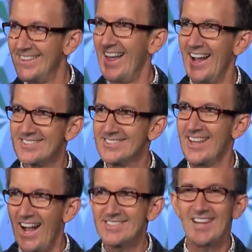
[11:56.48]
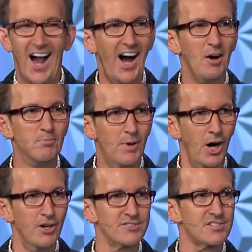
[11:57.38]
That, that's how
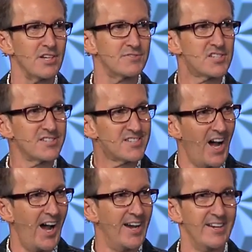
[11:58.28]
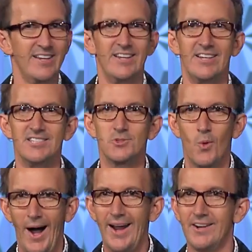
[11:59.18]
most of society is
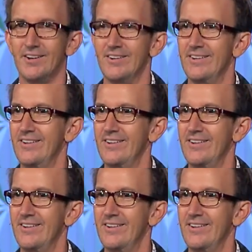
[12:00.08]
wired.